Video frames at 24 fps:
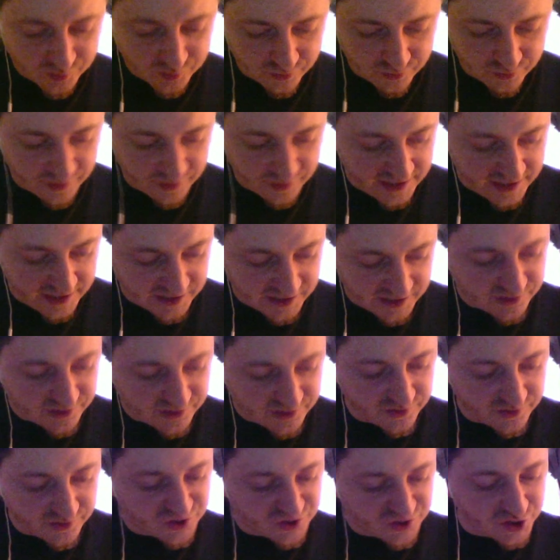and into the
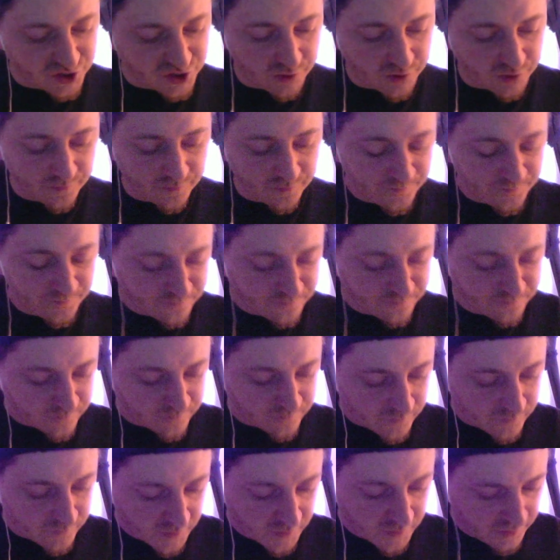snow.
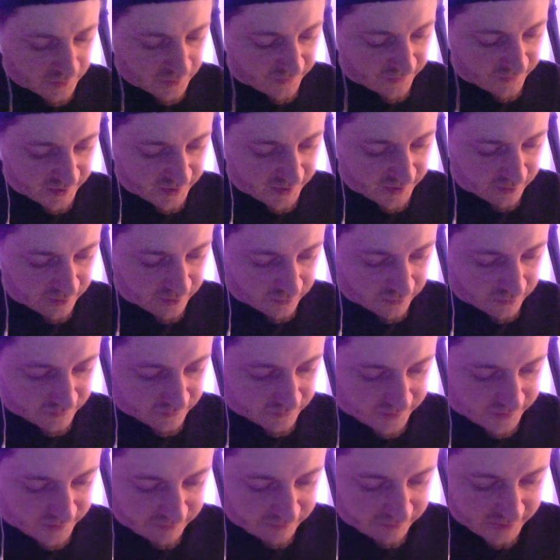There they
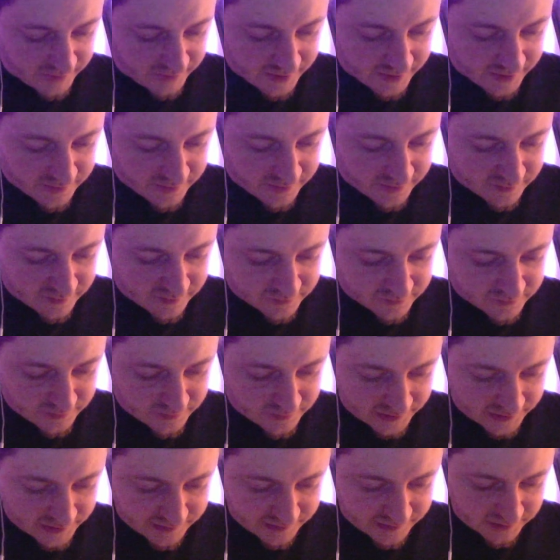ran
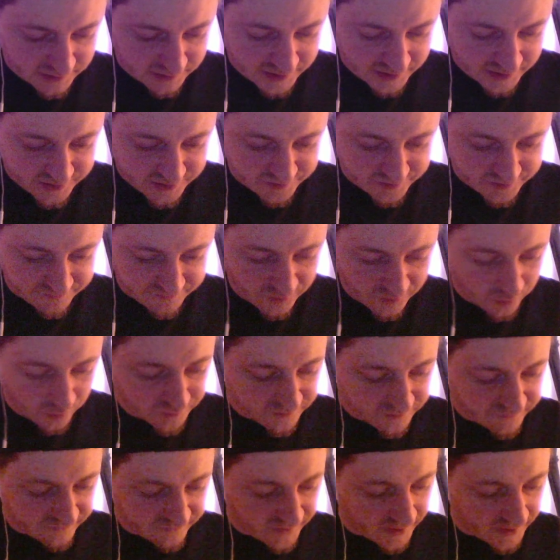like lines of golden
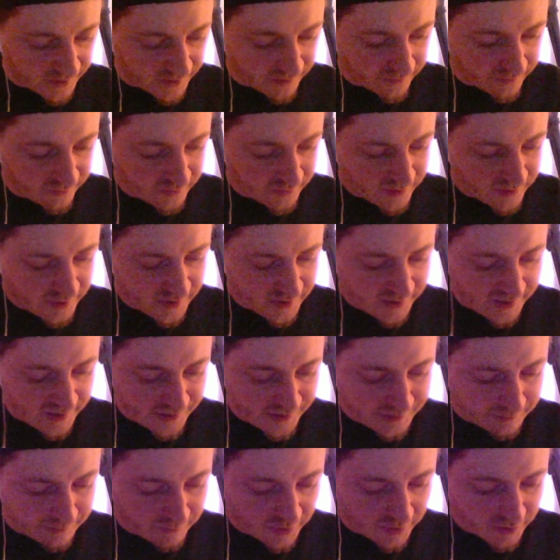fire, and the
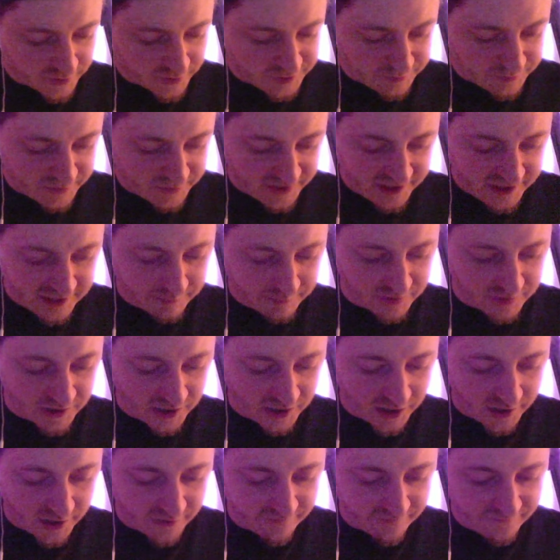marks became
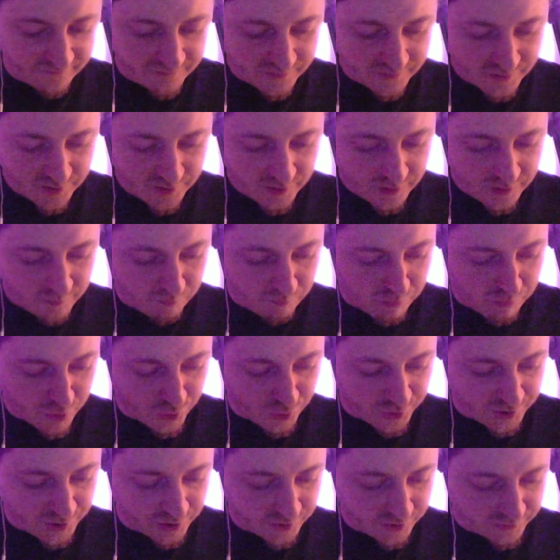alive,
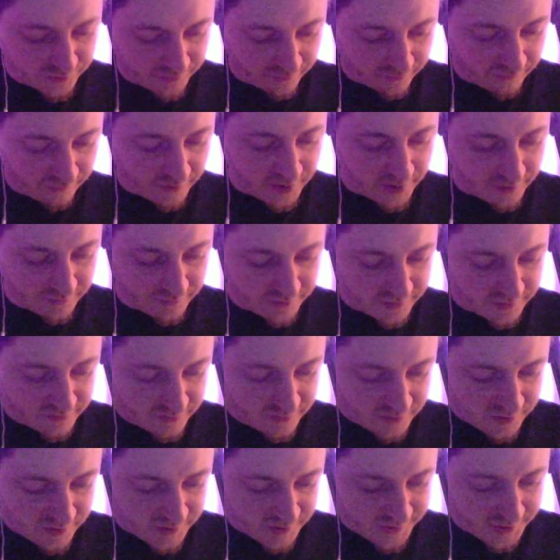burning on the ground.
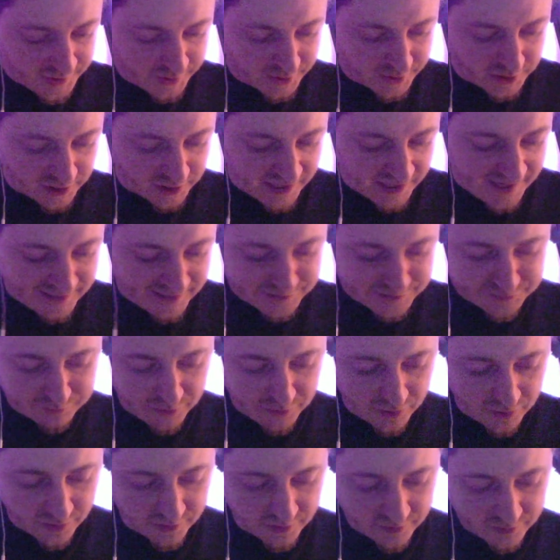The last
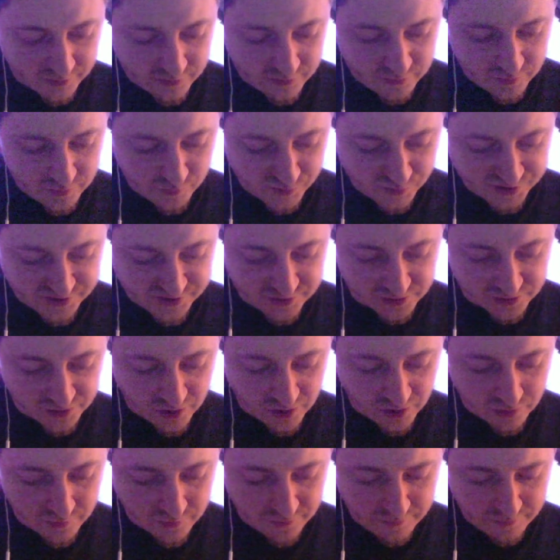mark was the
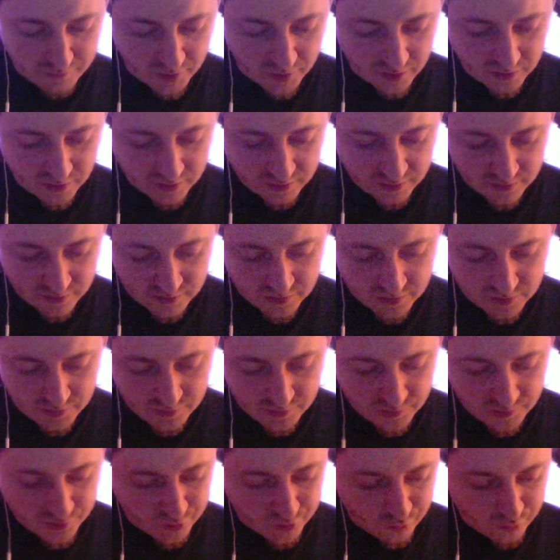north mark,
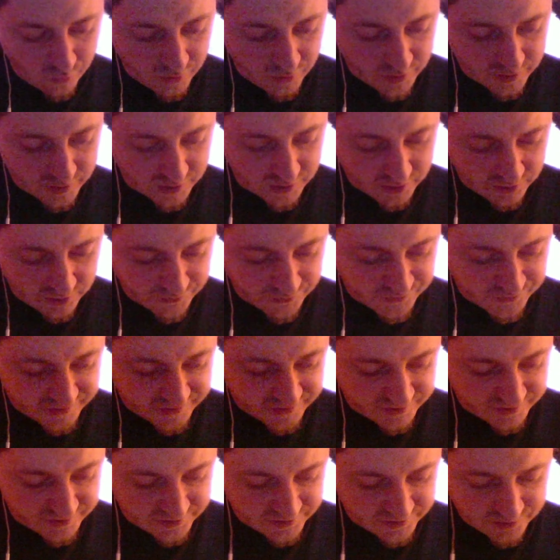the one
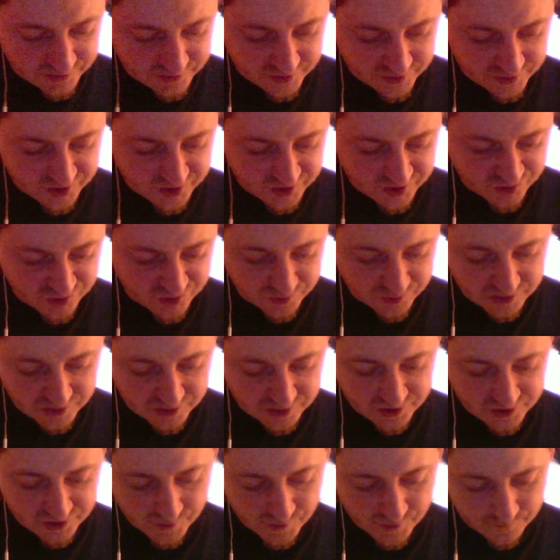closest to the destroyed
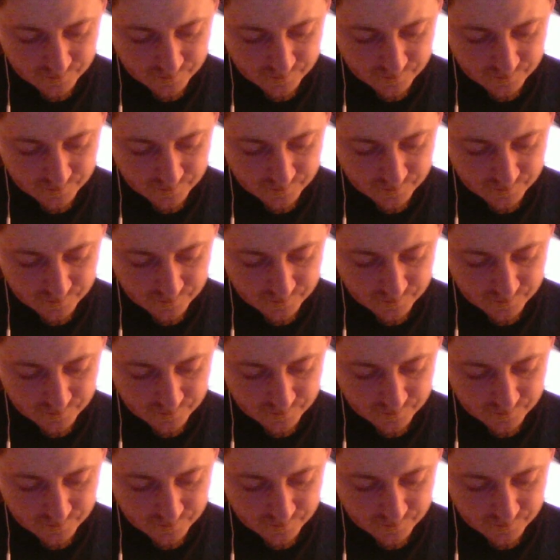stone.